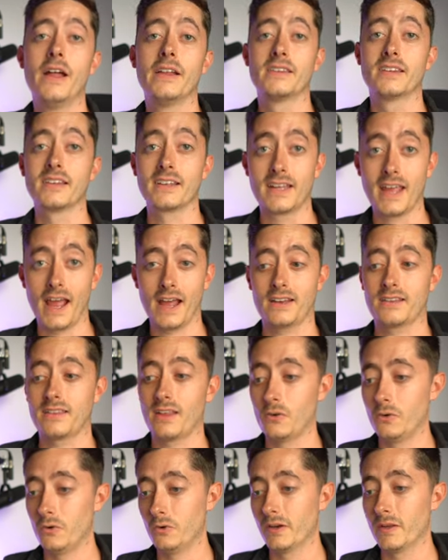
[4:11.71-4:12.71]
to get
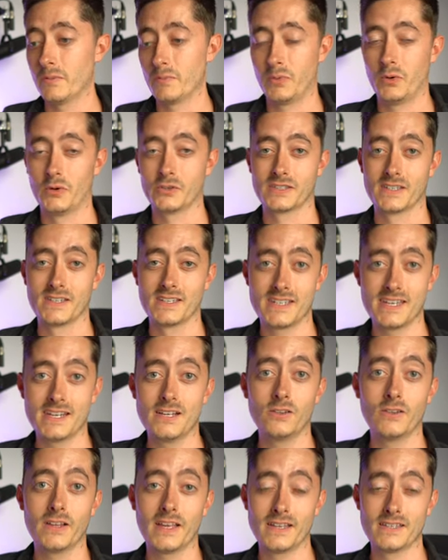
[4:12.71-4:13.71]
that all-important
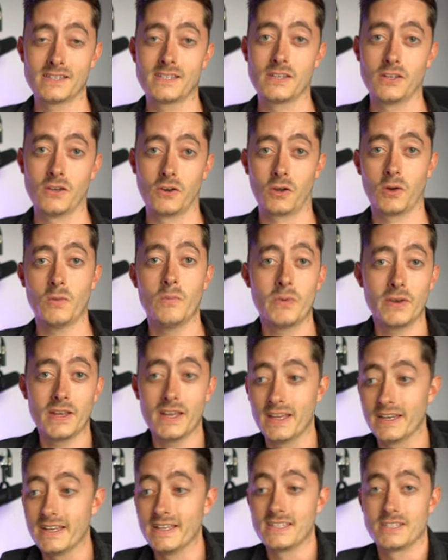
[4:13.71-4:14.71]
deal into your
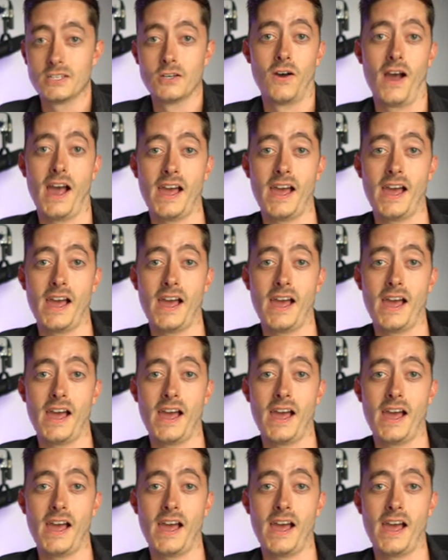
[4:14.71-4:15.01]
company and into your